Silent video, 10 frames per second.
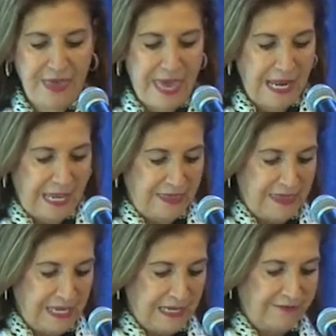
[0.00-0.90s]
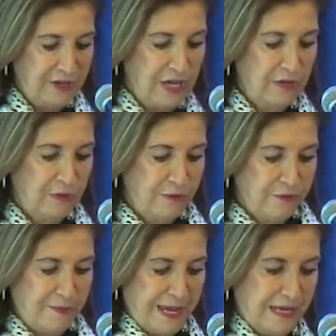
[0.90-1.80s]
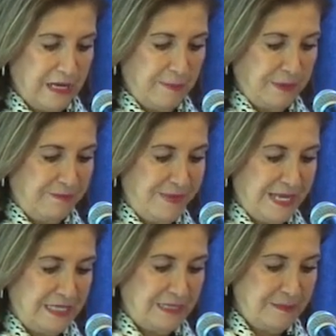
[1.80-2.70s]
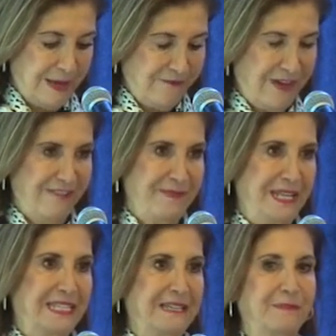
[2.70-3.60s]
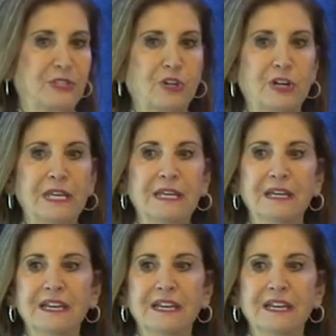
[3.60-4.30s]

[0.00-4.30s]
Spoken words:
that, I think I've gone over by a couple of minutes, about 5 minutes, I'm sorry.